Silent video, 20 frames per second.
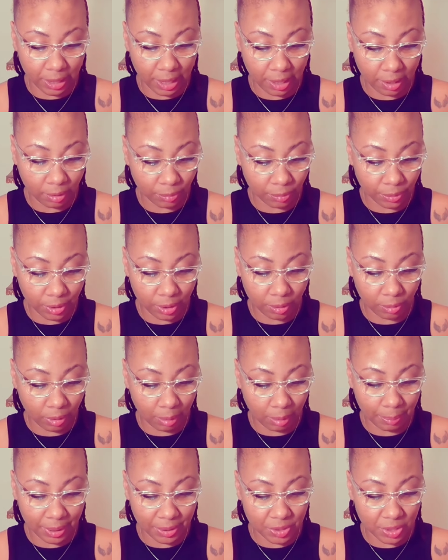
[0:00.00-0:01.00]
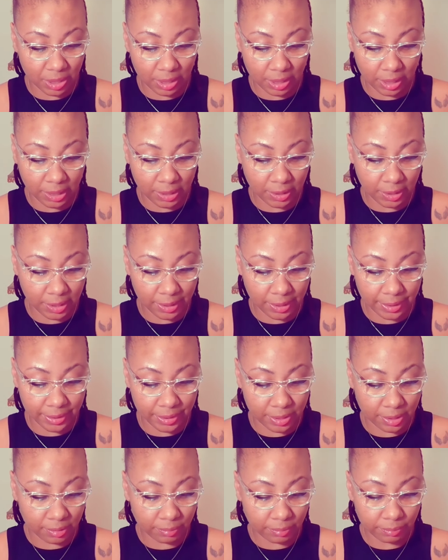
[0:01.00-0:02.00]
I don't know. I'm about to end
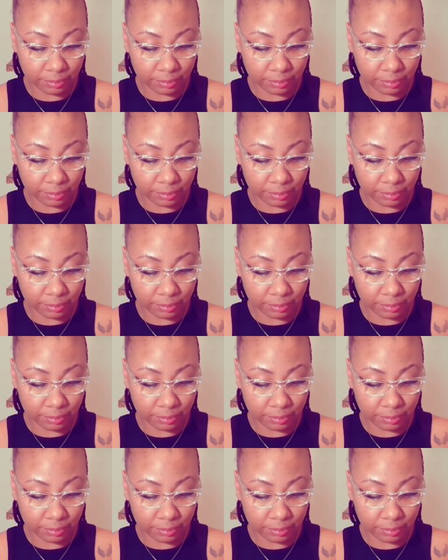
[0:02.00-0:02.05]
this.